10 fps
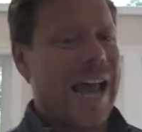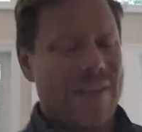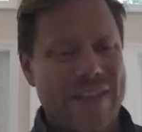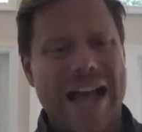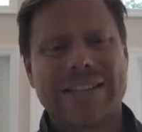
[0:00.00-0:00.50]

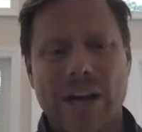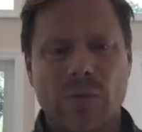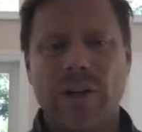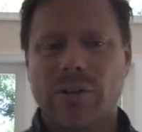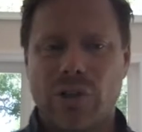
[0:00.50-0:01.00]
And that's how
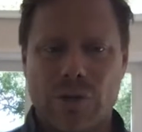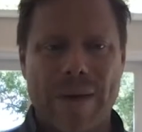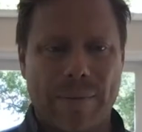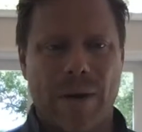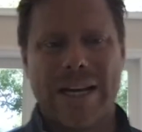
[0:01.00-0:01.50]
realtors
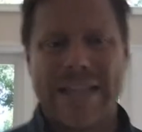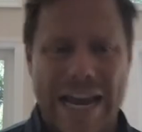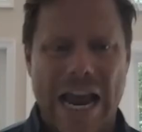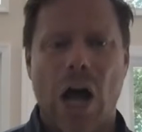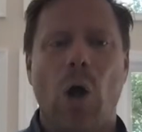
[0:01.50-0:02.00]
make money.
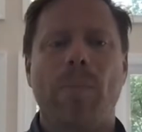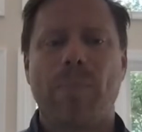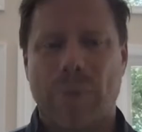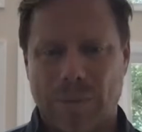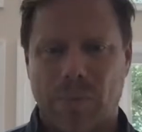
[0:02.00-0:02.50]
They
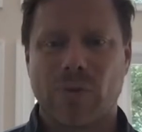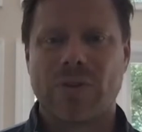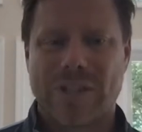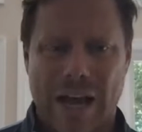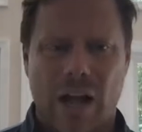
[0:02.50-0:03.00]
help people
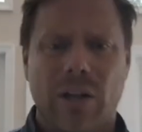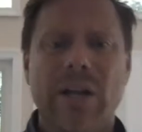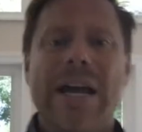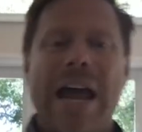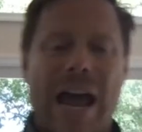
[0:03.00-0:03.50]

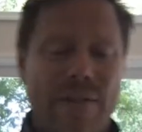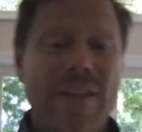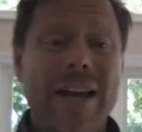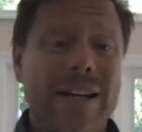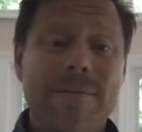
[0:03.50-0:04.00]
sell. And
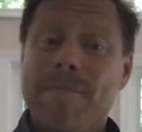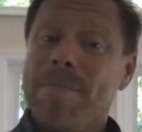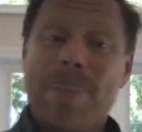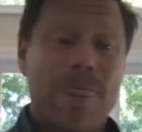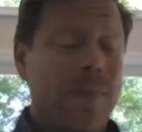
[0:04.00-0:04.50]
then
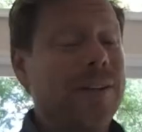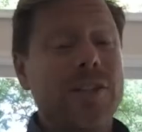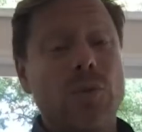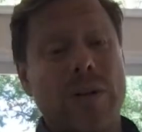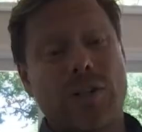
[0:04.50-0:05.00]
this
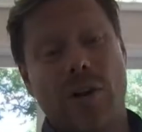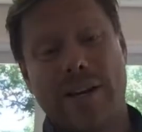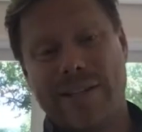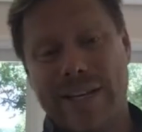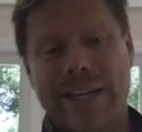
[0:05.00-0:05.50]
is what's
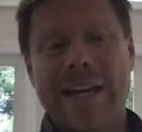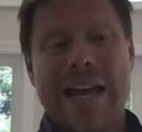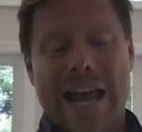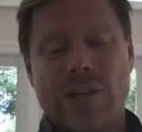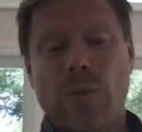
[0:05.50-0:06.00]
crazy
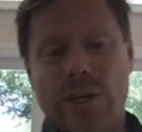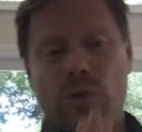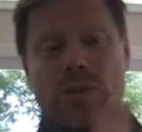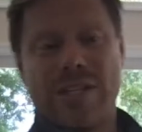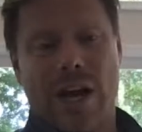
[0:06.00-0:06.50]
is when
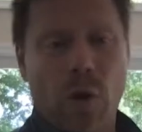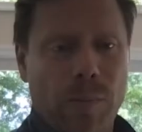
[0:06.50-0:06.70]
you sell